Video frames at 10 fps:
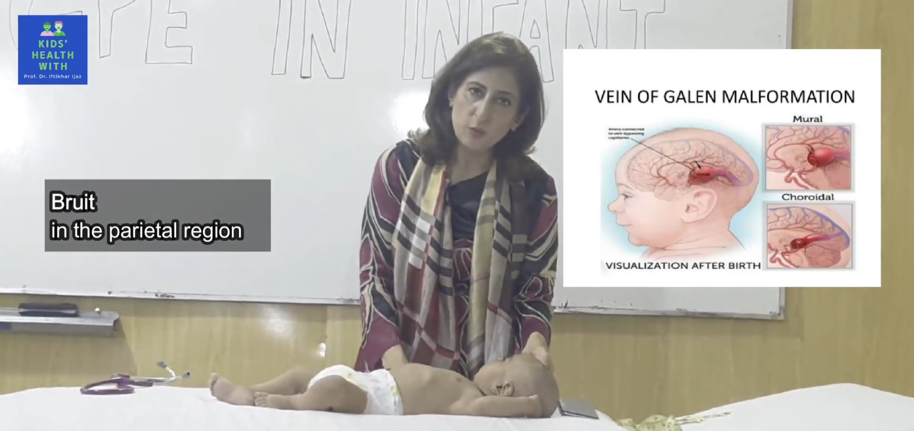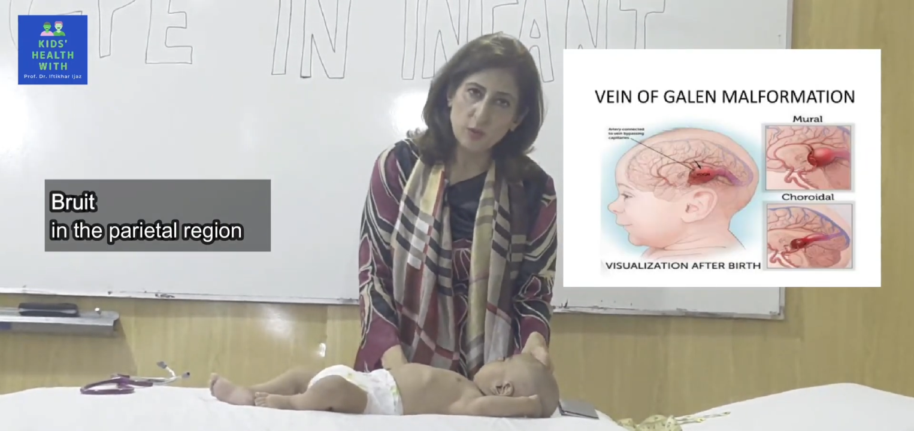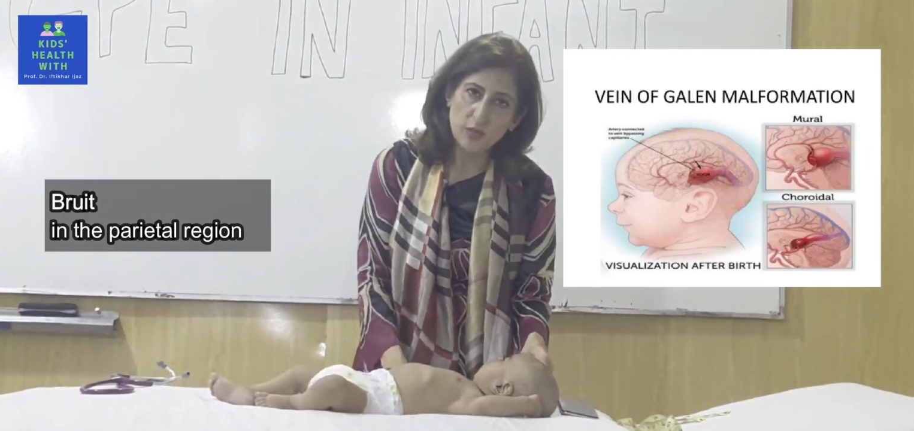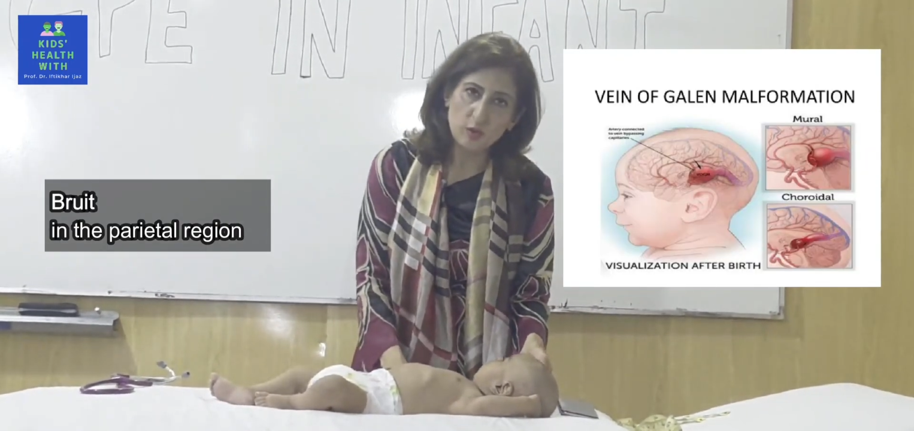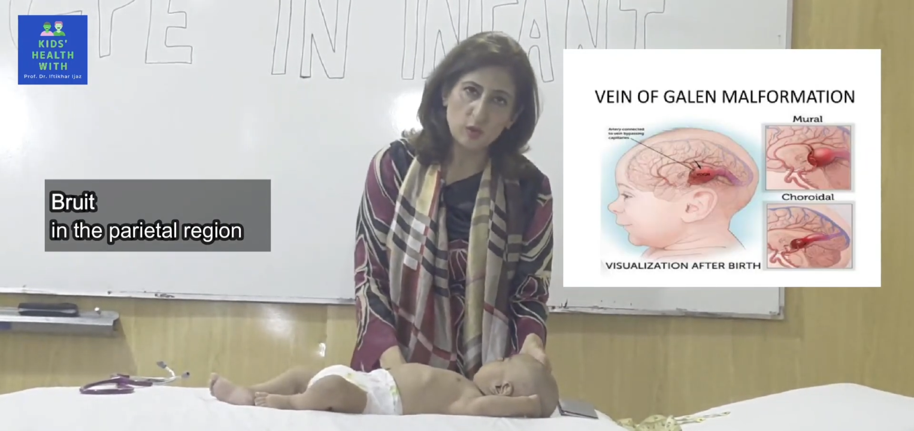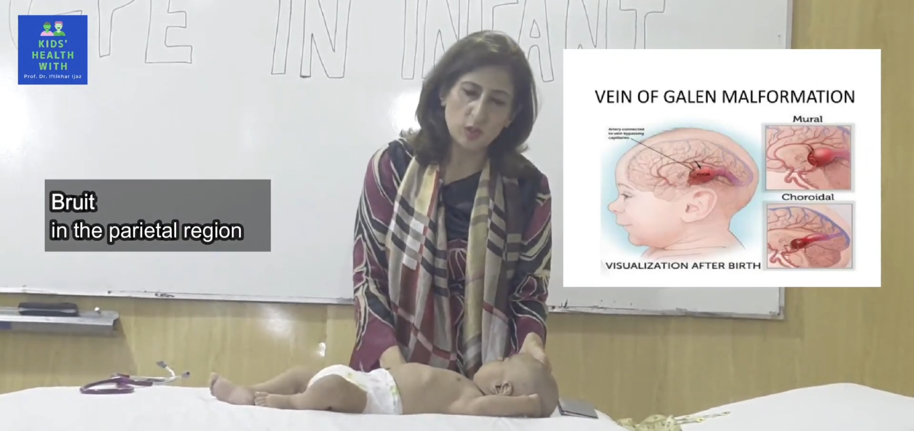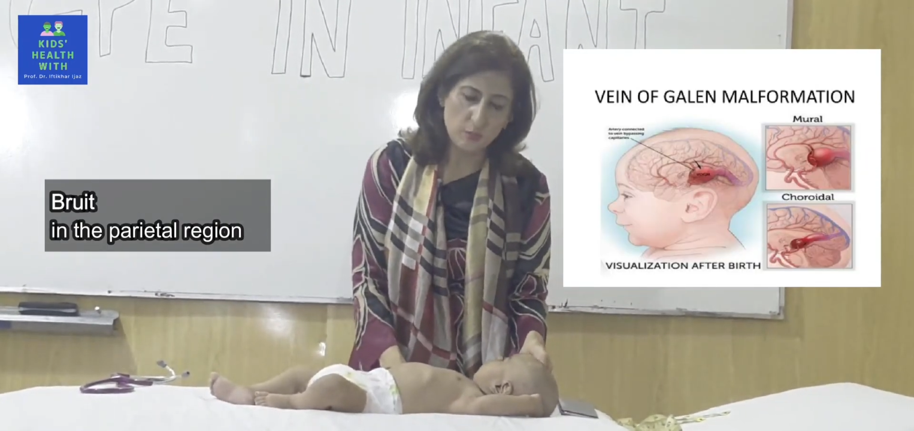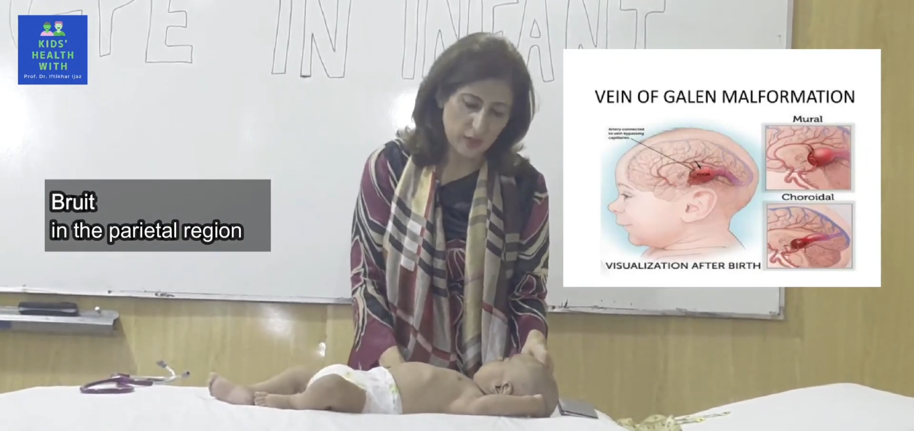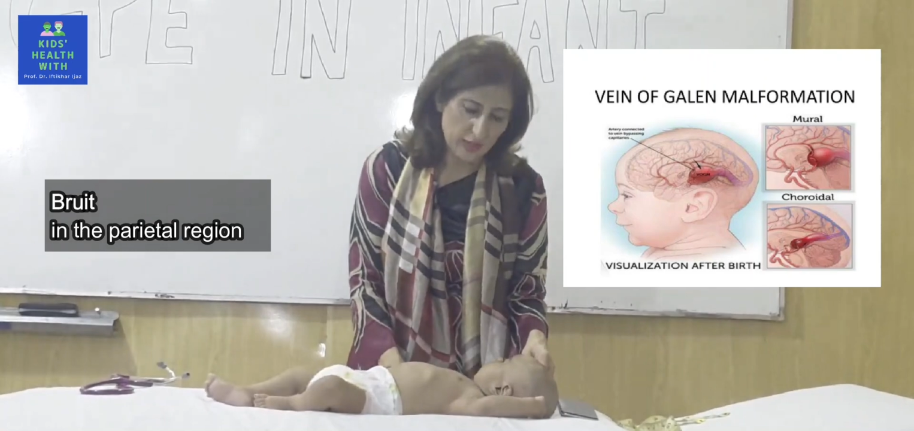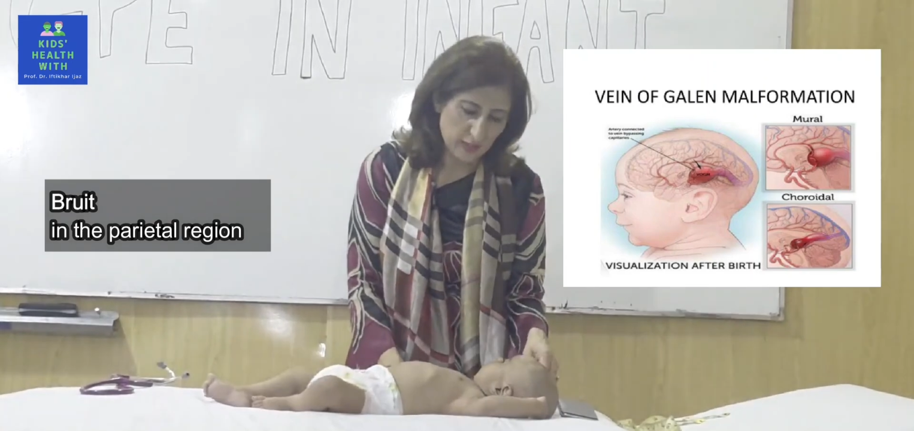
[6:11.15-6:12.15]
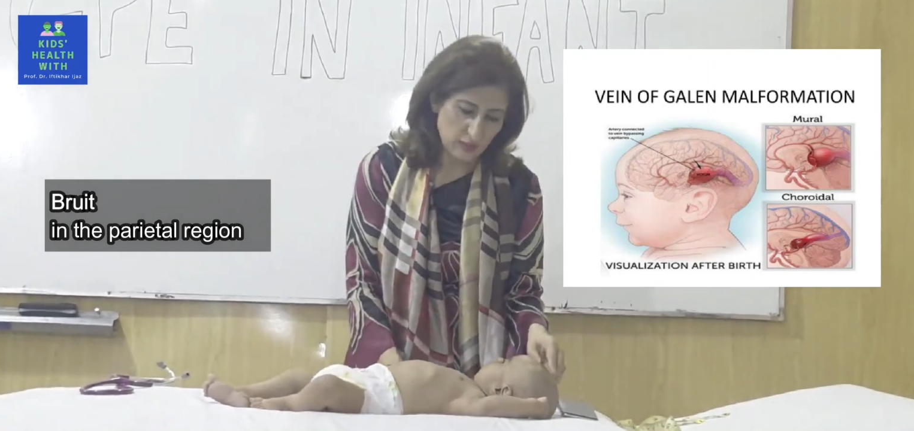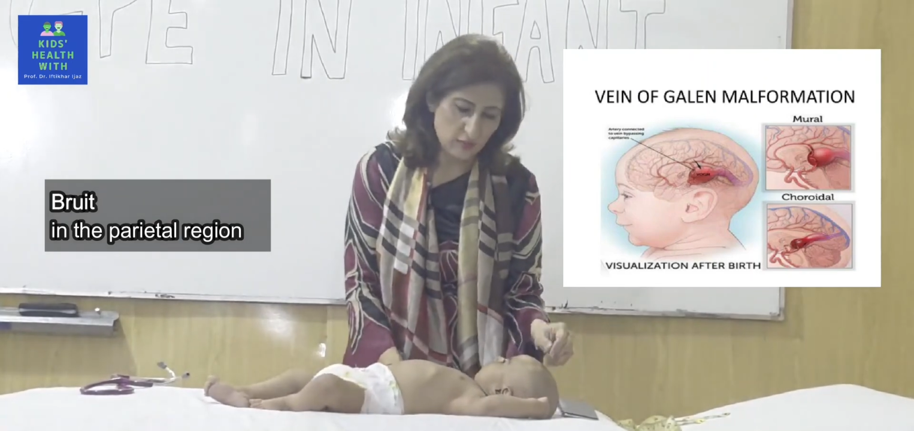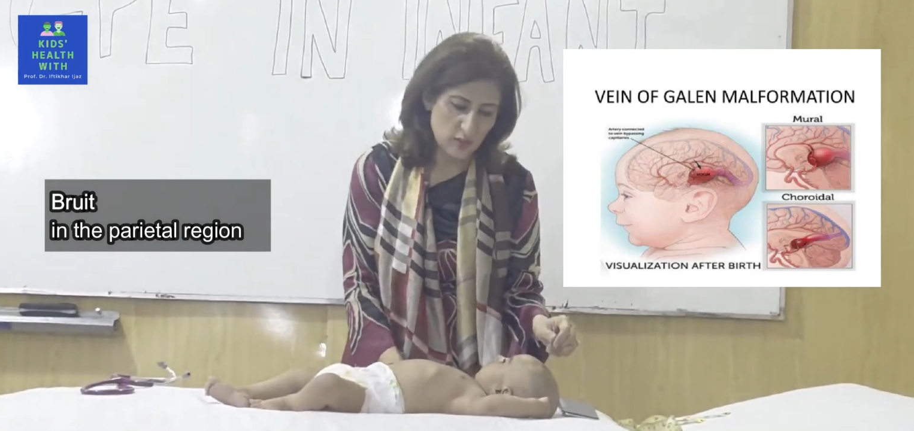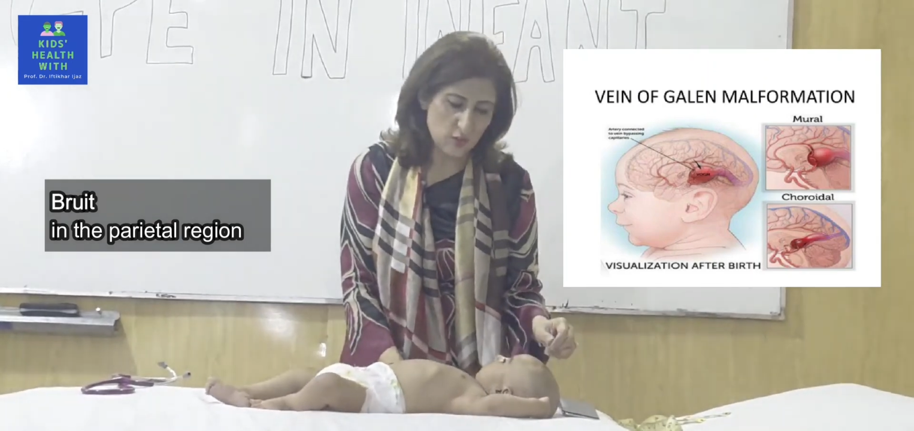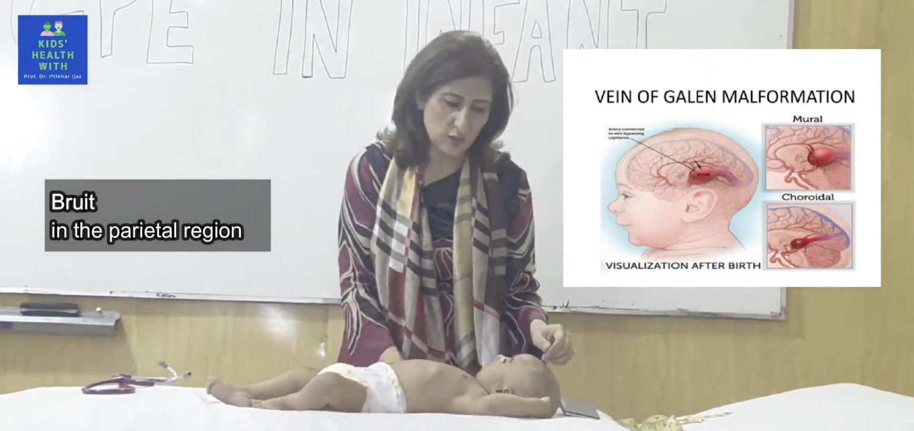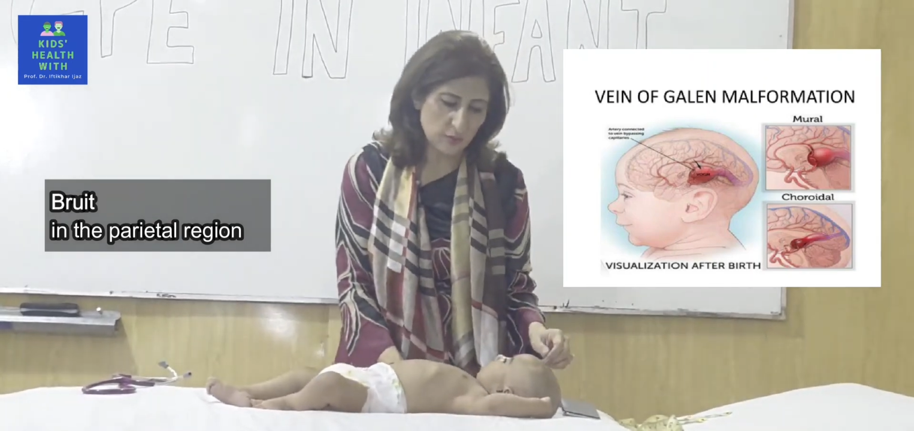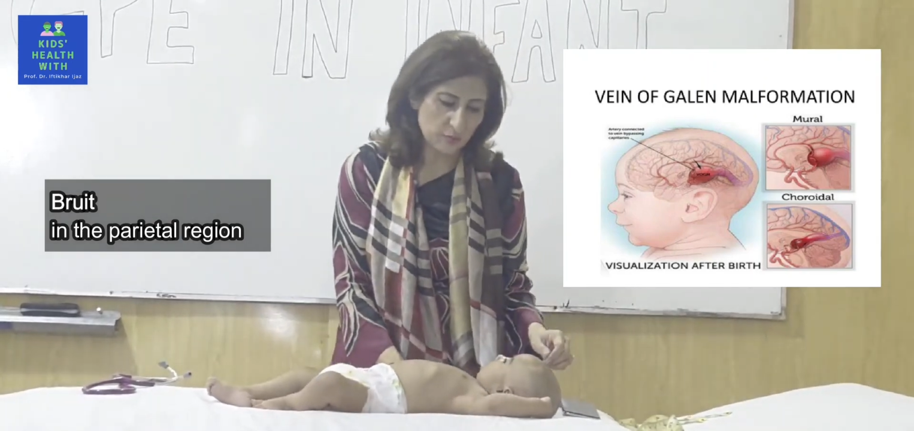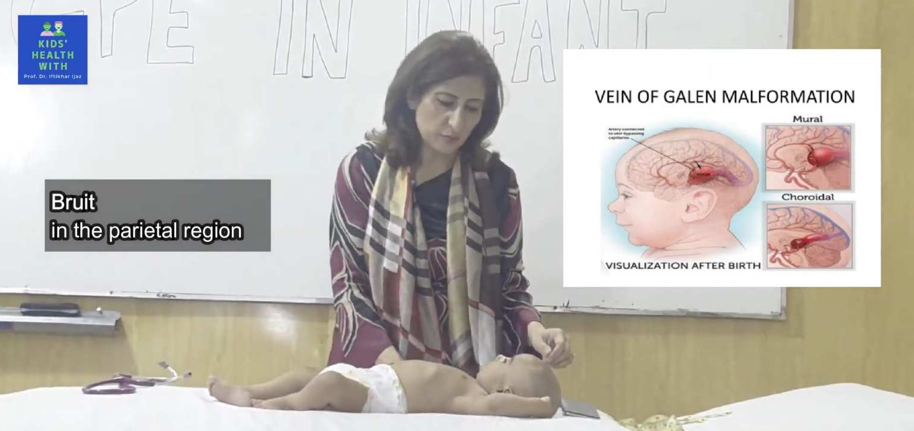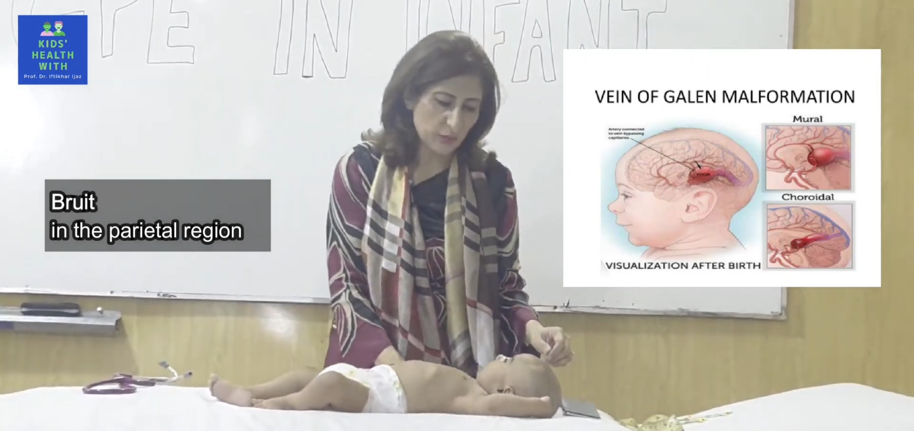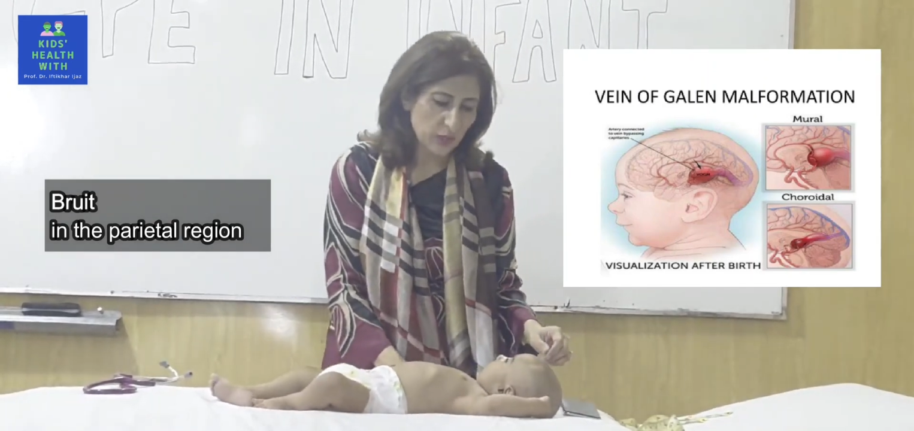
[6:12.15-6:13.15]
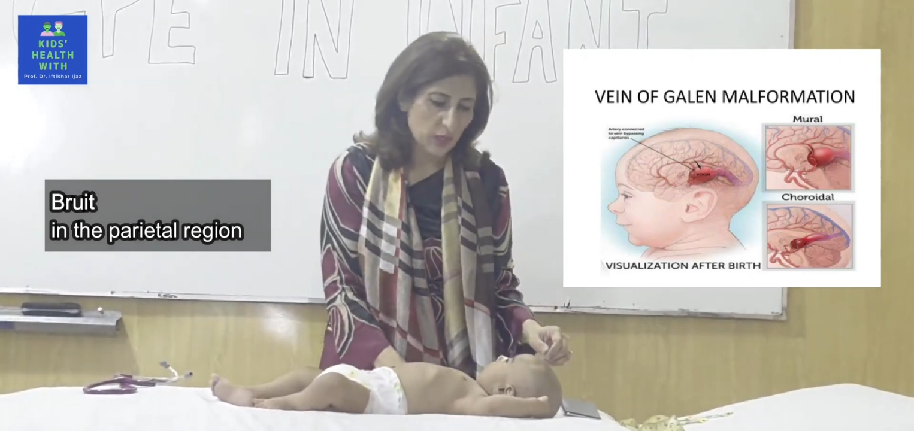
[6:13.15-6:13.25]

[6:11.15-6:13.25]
bruit on the parietal region.